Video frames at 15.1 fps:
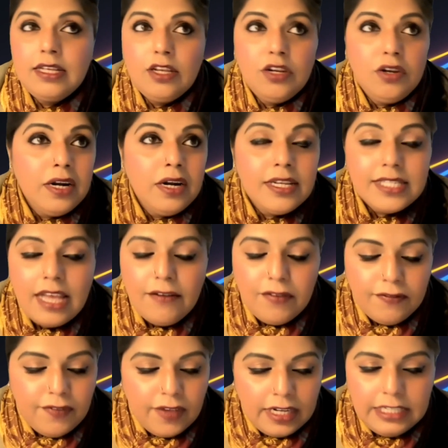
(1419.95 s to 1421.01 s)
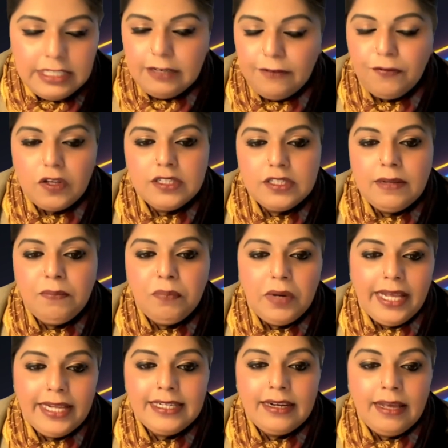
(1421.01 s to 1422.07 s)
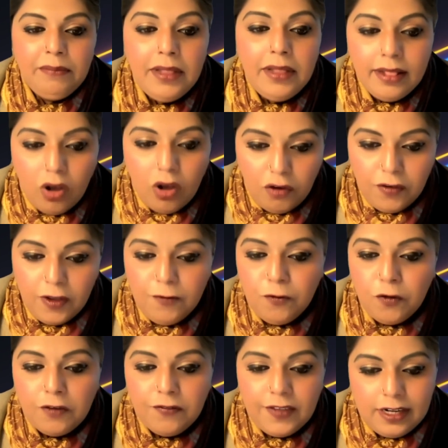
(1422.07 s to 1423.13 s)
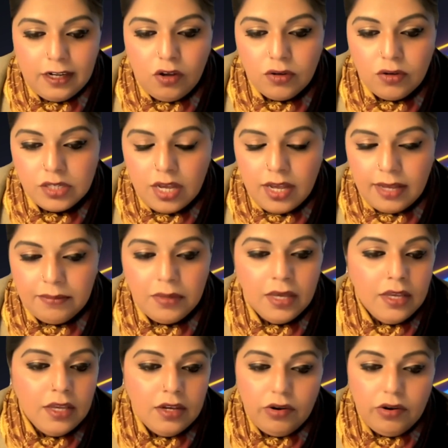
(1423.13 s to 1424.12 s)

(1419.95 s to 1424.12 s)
unless I have a very difficult implant and I'm in the RV for a very long time